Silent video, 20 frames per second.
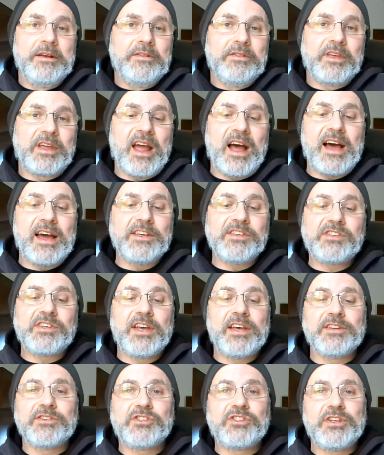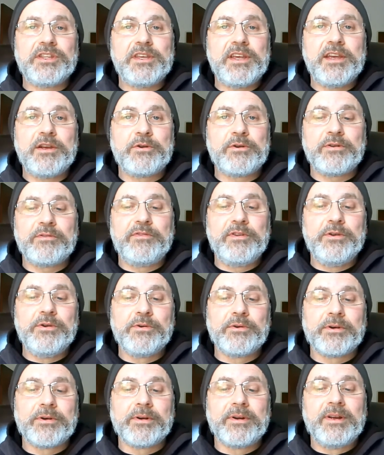The guy says to the
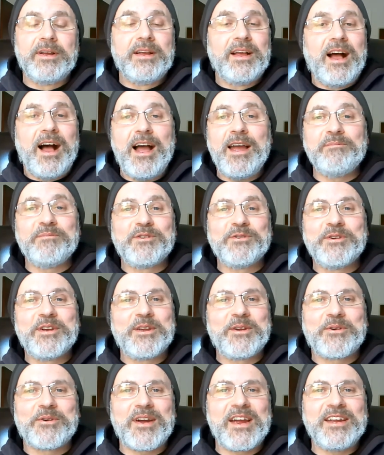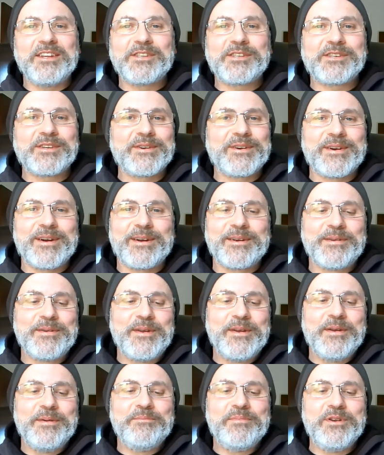interviewer, "I'm doing great, sir.
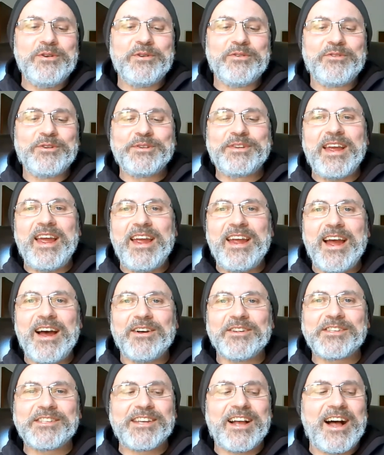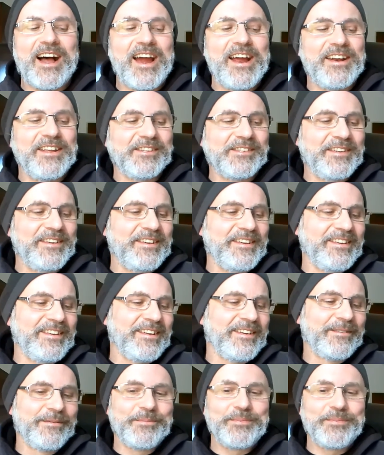Beautiful day outside, isn't it?"